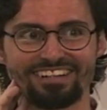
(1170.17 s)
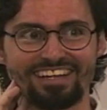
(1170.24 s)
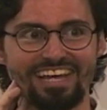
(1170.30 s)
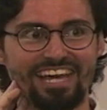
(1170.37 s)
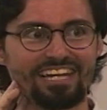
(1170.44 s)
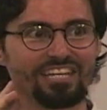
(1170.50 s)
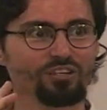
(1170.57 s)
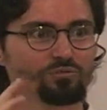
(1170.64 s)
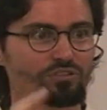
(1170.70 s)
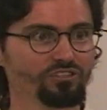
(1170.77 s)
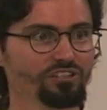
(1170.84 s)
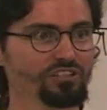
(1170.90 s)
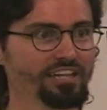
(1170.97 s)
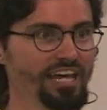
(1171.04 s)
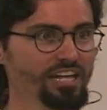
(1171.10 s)
And he
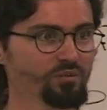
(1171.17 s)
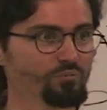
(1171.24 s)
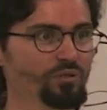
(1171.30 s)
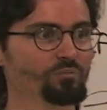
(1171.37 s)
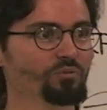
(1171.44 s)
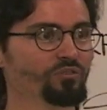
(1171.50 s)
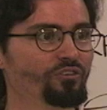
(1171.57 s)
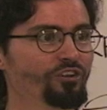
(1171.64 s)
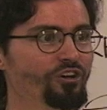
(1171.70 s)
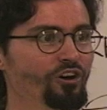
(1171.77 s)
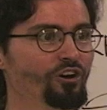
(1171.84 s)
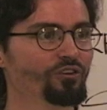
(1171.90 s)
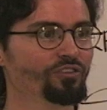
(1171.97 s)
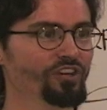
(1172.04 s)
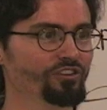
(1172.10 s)
was letting people
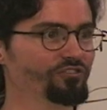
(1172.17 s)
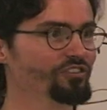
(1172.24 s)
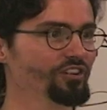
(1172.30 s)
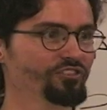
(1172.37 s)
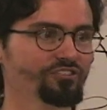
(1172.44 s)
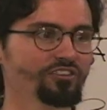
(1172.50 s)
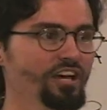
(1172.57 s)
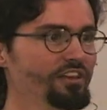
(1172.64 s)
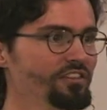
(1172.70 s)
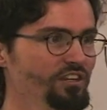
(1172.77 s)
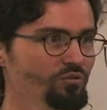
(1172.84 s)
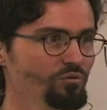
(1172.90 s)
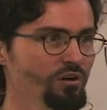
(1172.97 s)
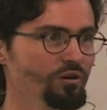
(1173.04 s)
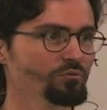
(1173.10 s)
know that there's
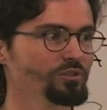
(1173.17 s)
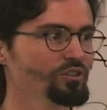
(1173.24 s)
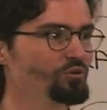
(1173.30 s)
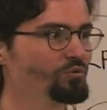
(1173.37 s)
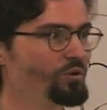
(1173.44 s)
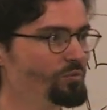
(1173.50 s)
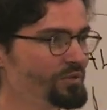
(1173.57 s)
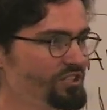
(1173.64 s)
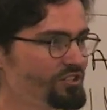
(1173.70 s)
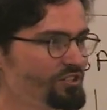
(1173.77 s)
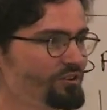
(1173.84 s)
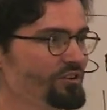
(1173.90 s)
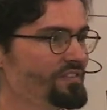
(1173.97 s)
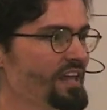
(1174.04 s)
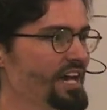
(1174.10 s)
nothing wrong with the woman
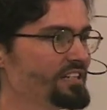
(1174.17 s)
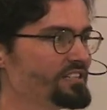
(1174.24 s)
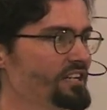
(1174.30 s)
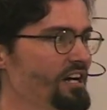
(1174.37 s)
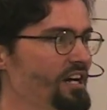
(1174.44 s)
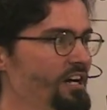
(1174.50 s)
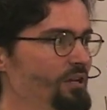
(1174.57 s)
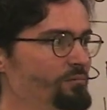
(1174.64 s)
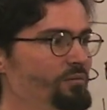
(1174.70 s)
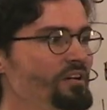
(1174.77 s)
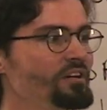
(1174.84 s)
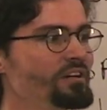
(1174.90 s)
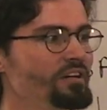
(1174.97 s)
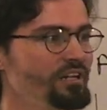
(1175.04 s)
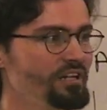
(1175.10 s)
during that time.
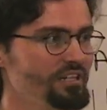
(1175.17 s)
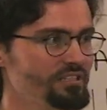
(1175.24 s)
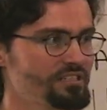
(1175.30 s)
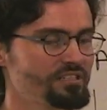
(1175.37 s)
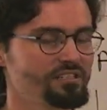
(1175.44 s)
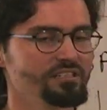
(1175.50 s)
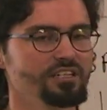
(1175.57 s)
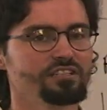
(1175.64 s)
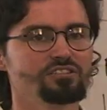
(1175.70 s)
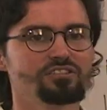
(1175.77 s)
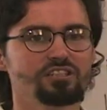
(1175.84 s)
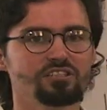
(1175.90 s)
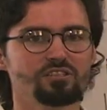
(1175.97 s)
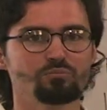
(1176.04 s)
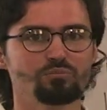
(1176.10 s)
It's, it's
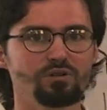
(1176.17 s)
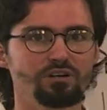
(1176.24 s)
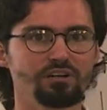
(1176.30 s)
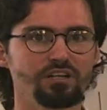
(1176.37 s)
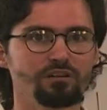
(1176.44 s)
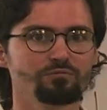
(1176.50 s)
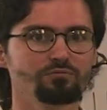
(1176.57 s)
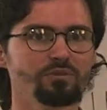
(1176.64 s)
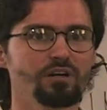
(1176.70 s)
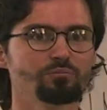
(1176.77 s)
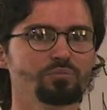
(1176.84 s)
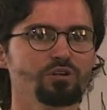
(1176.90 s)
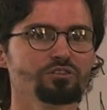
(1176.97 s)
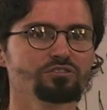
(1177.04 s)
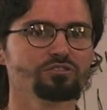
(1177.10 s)
just a period of, a
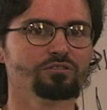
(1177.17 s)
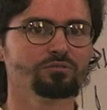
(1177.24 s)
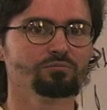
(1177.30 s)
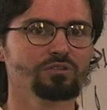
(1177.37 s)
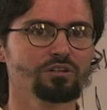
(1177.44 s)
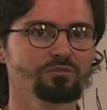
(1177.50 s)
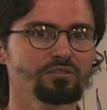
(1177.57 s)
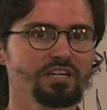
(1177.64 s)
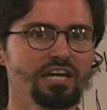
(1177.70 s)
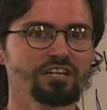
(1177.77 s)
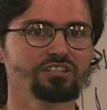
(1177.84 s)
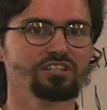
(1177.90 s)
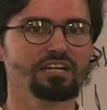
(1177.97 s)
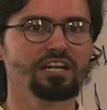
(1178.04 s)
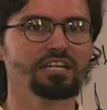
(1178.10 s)
personal
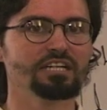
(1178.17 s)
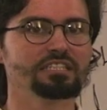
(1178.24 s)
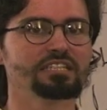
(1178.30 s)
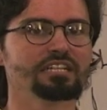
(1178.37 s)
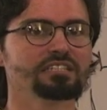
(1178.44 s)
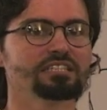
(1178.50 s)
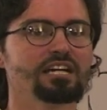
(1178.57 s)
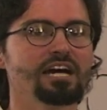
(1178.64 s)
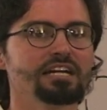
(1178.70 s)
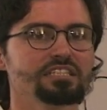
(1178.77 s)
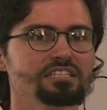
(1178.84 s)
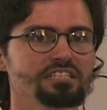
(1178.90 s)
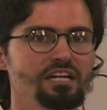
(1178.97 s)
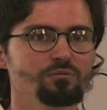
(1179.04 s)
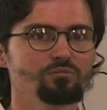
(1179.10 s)
purification and it does not
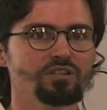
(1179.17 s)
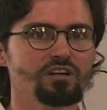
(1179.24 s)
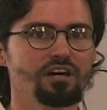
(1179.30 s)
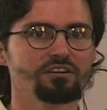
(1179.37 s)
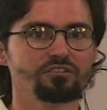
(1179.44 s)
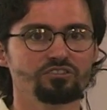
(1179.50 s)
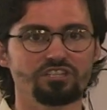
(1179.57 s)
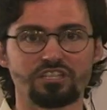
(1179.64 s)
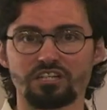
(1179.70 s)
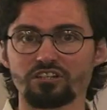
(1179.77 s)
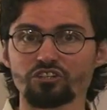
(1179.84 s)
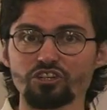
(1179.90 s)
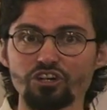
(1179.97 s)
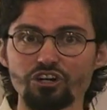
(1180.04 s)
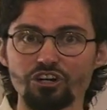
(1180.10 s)
extend beyond her. She
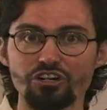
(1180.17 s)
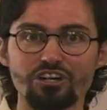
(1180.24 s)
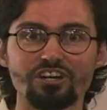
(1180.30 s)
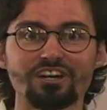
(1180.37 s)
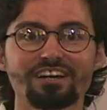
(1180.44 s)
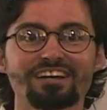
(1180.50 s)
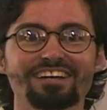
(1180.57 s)
can cook.